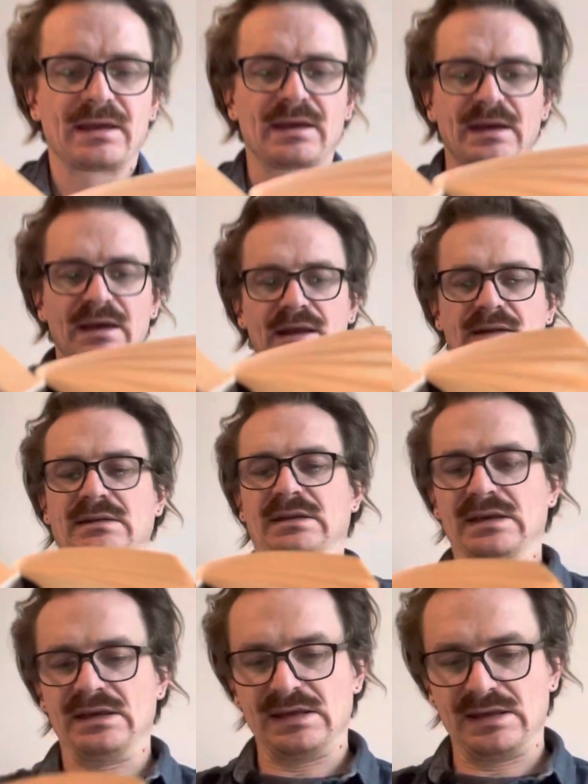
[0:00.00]
and
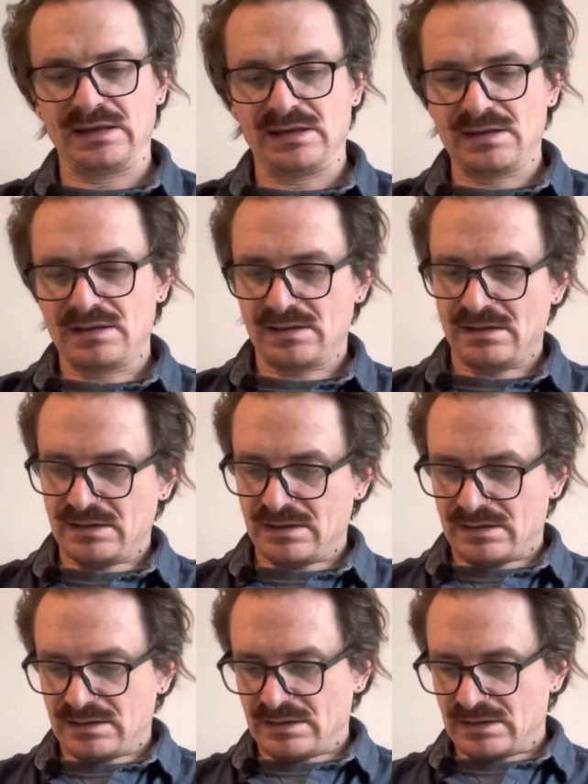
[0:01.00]
he
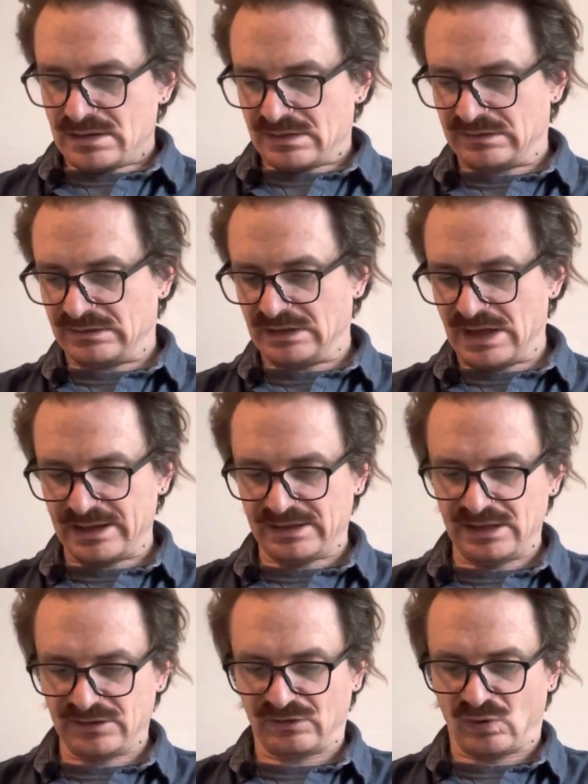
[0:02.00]
has got
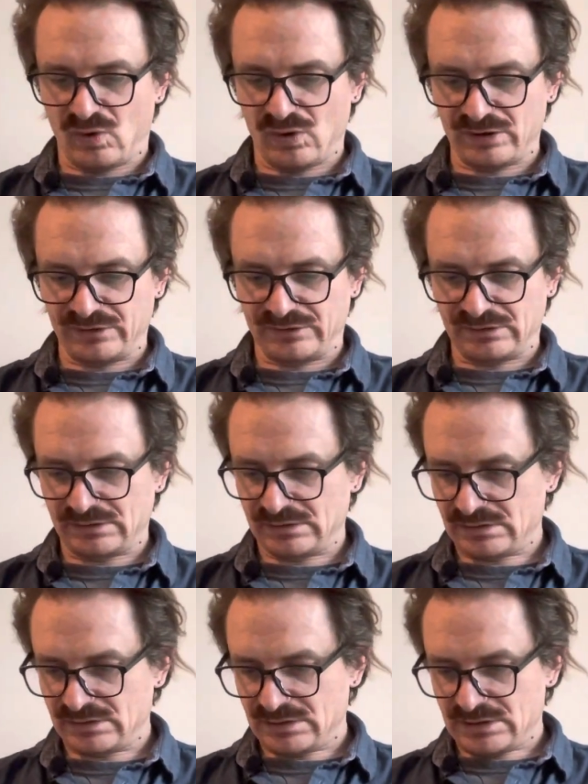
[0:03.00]
his horse
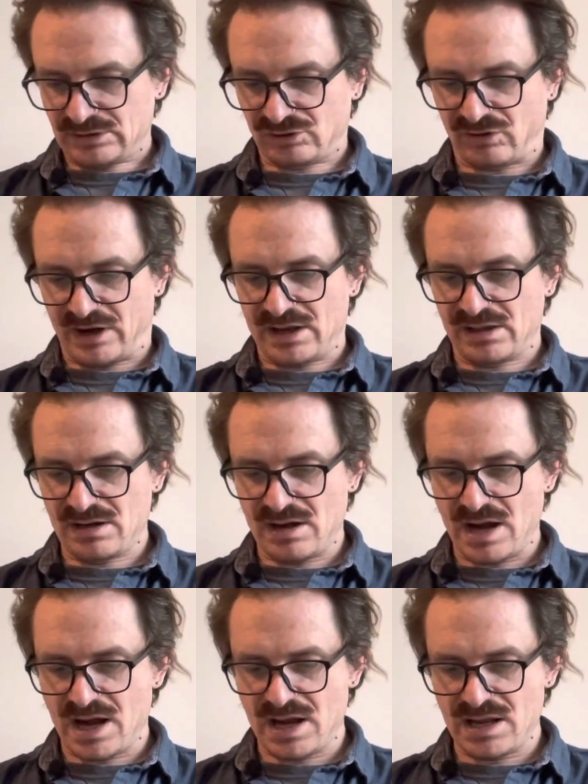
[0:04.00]
trailer
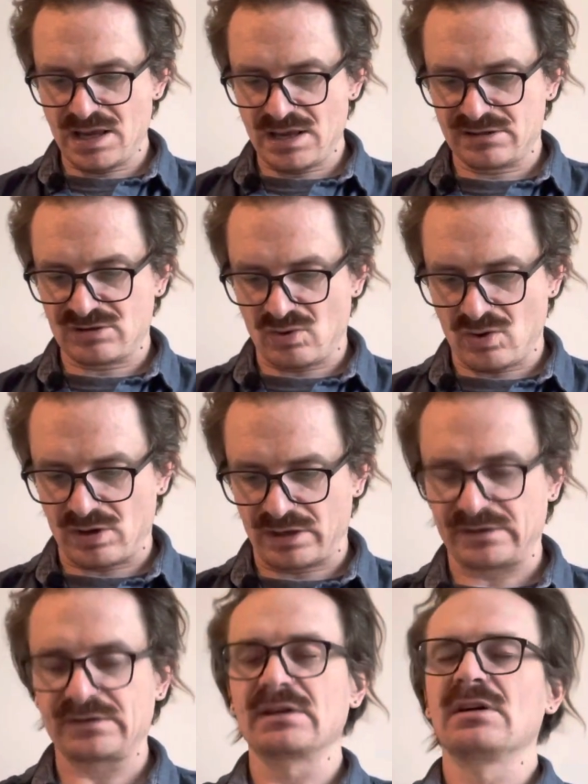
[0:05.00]
and his
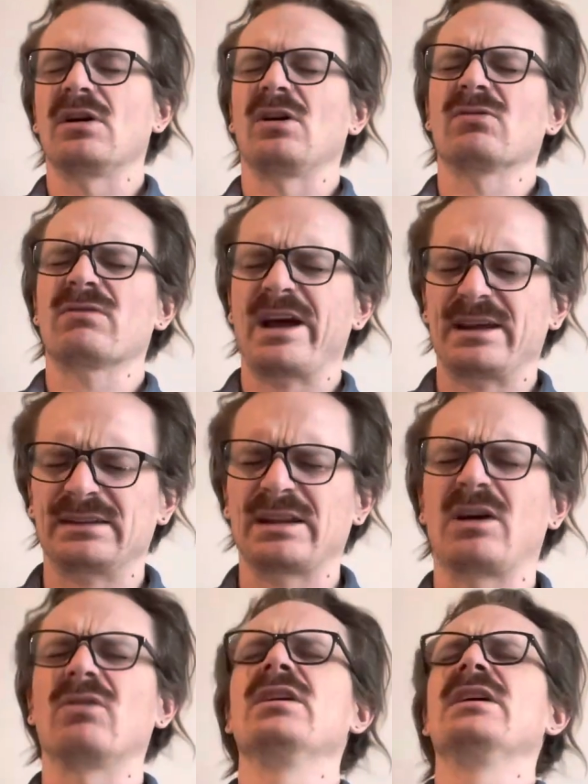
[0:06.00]
horse all right
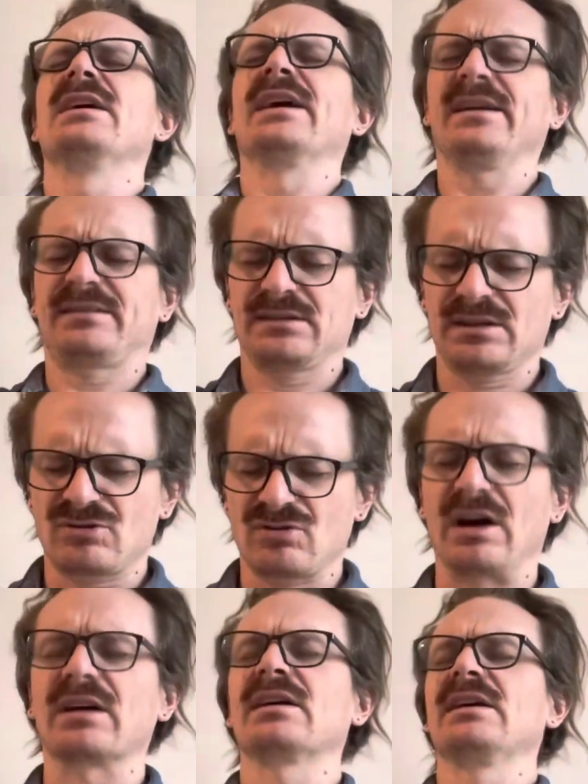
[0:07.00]
now he's in the
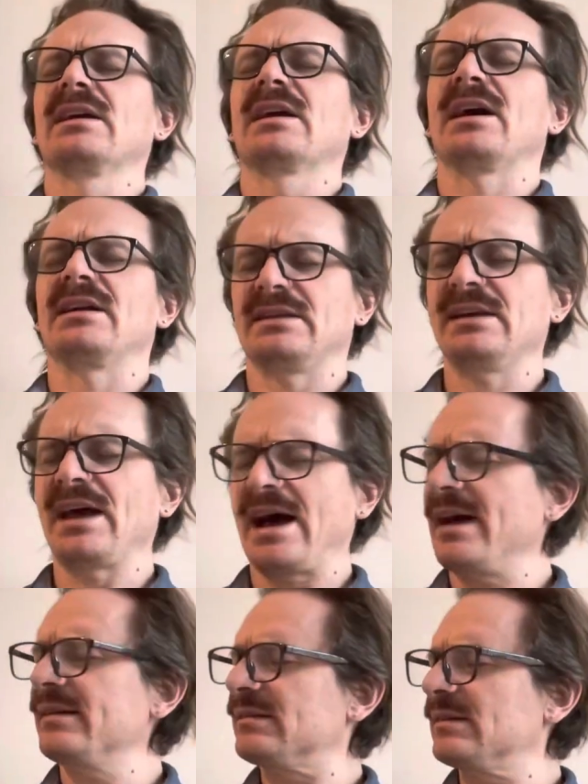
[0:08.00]
truck and he
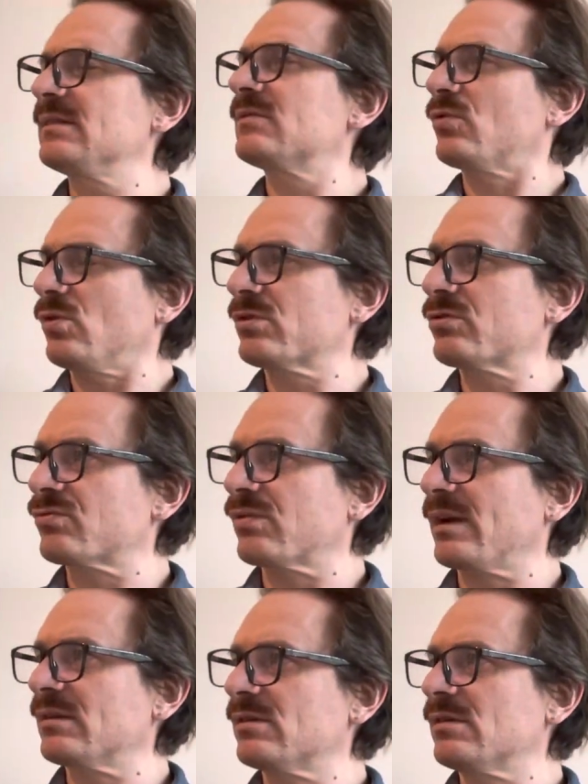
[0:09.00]
has his horse
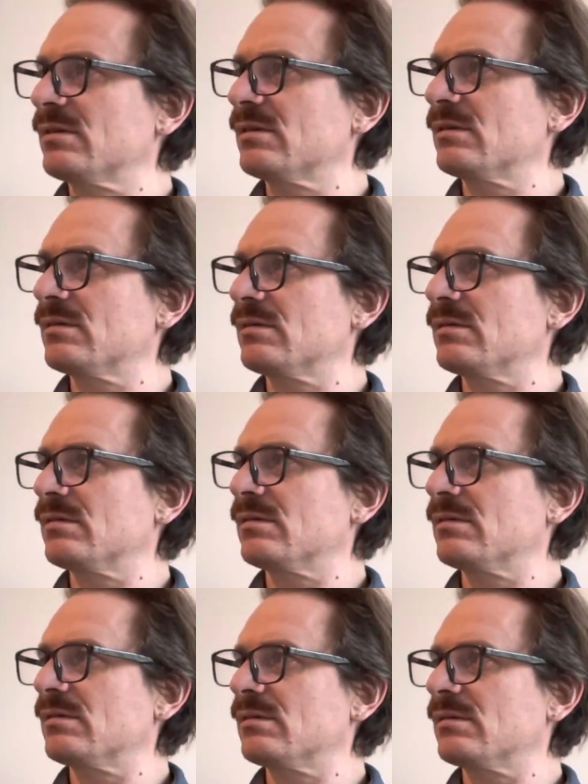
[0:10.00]
trailer
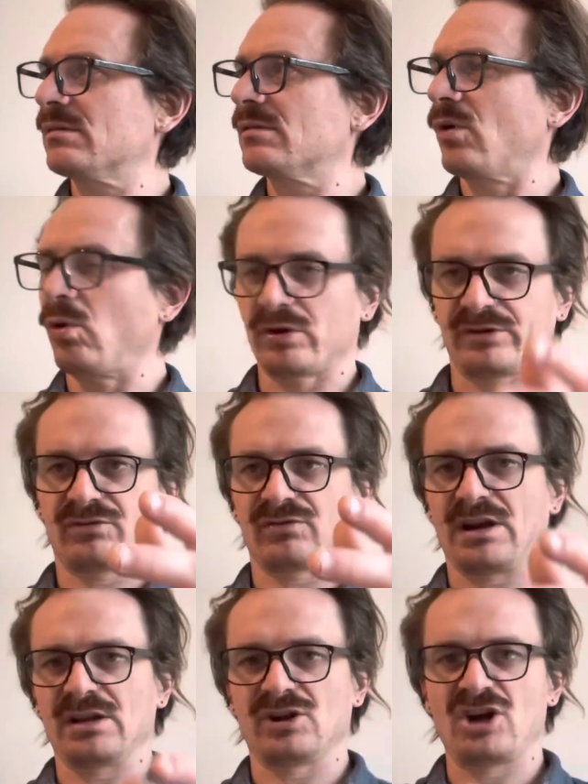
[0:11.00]
horse
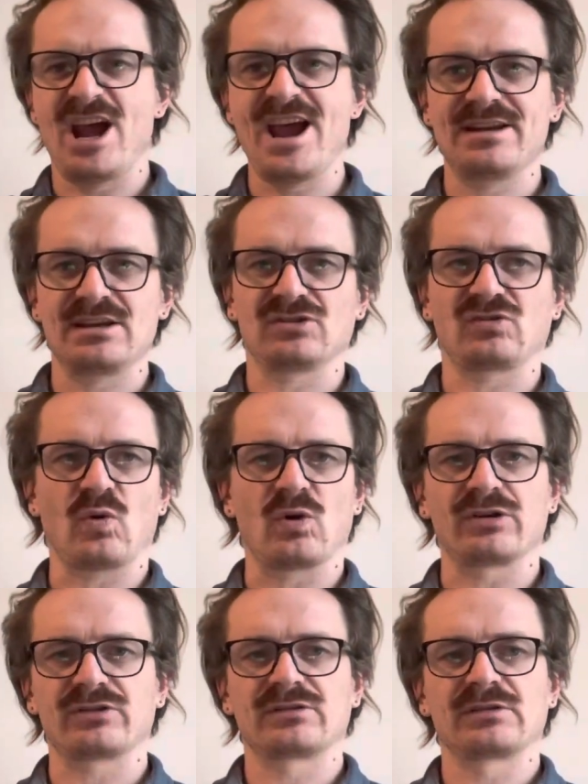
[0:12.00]
trailer and his
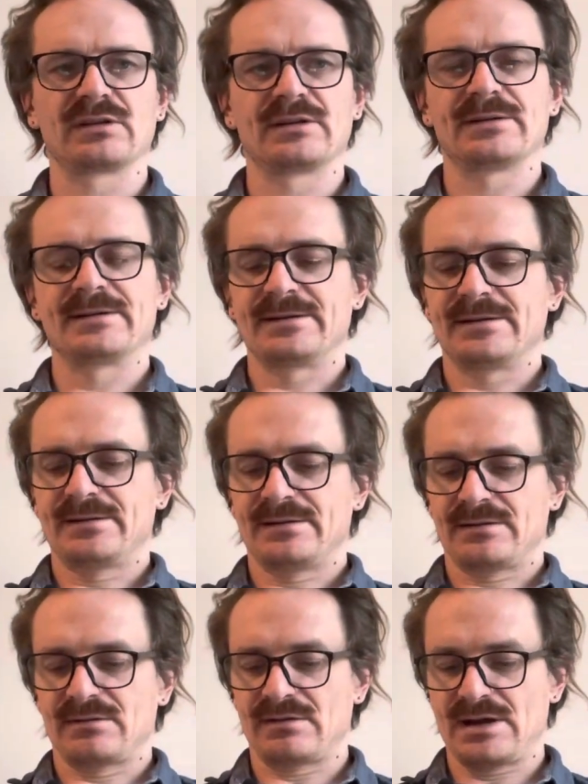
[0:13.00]
horse
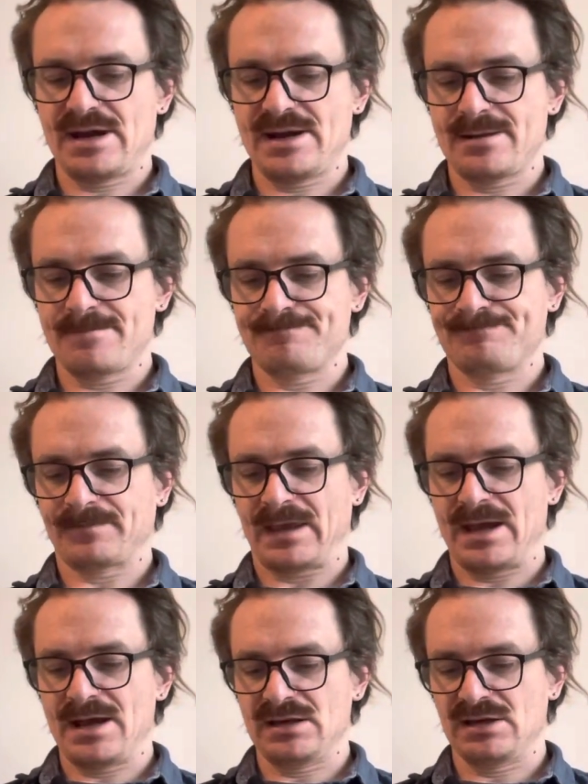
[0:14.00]
right
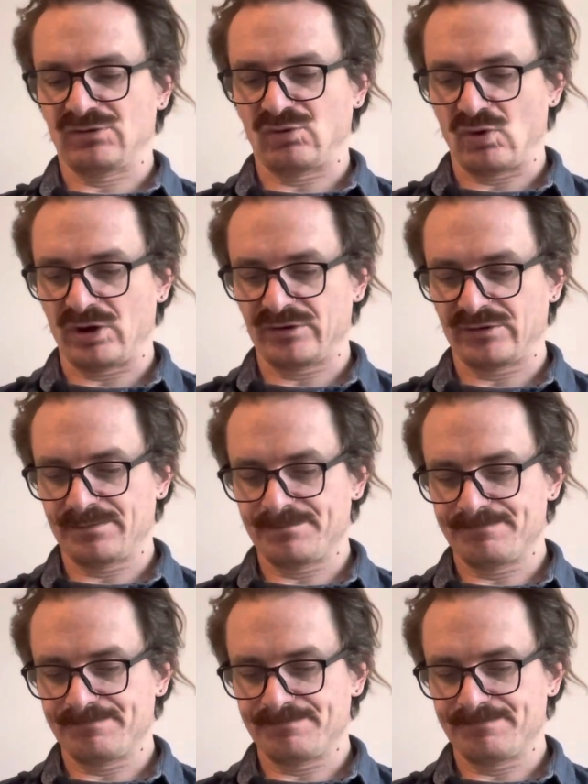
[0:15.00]
and his horse